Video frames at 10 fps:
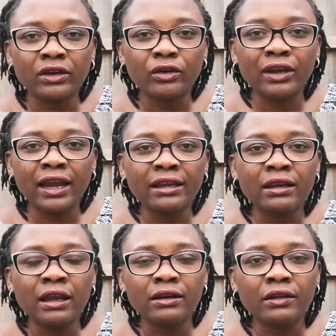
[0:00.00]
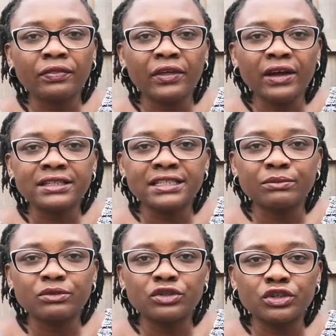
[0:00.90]
Okay, the third
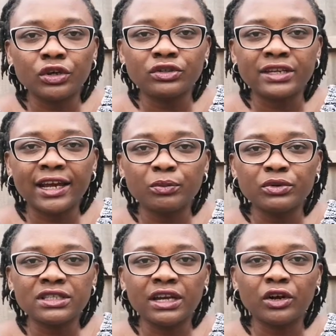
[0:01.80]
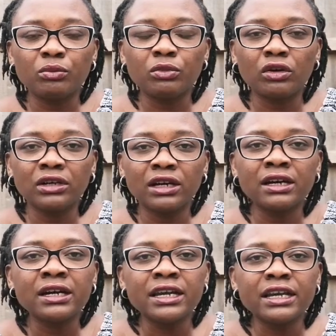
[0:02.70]
tip to do to help you stay at home
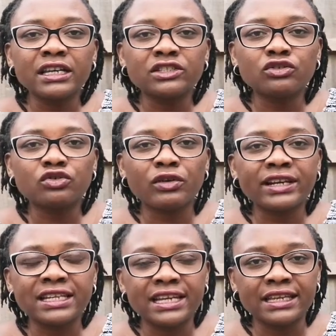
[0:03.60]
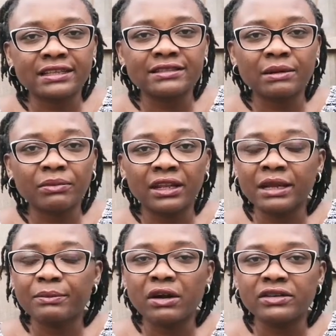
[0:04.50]
longer is to try taking something
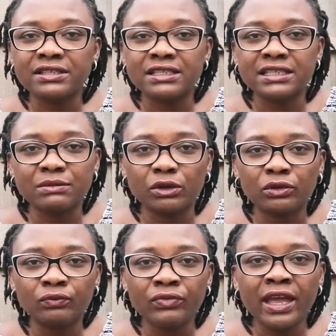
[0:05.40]
like paracetamol